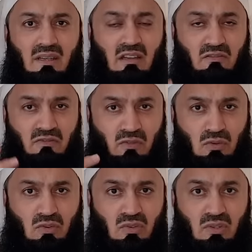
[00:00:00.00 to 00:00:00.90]

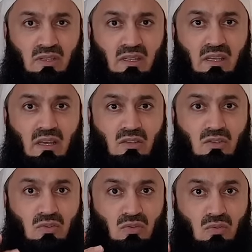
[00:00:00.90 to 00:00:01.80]
unfortunately, are
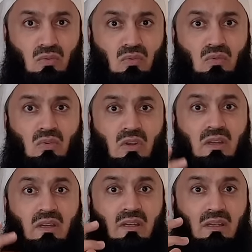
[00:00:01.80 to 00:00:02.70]
too
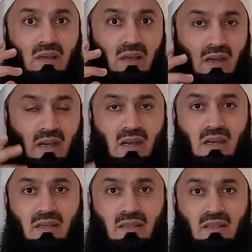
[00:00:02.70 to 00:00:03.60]

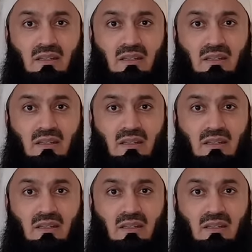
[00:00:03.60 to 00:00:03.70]
hard,